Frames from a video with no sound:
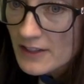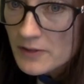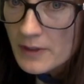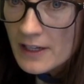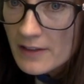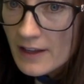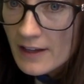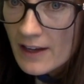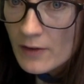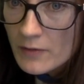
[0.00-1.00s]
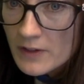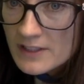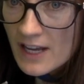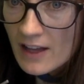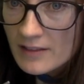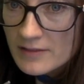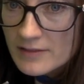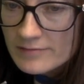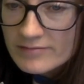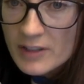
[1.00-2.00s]
doing anything. I don't know if you can tell.
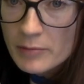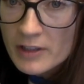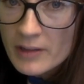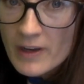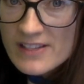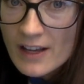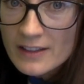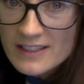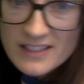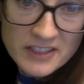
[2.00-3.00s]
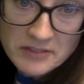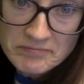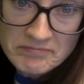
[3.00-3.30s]
Completely white solid still.